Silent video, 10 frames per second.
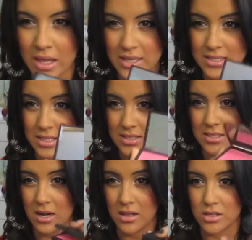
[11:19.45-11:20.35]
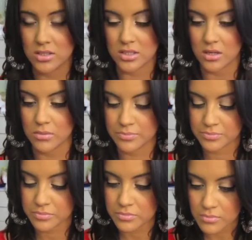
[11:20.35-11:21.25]
like $6, so
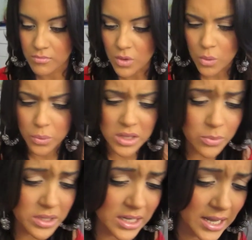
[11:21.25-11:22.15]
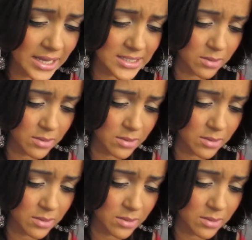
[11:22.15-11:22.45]
really, really nice.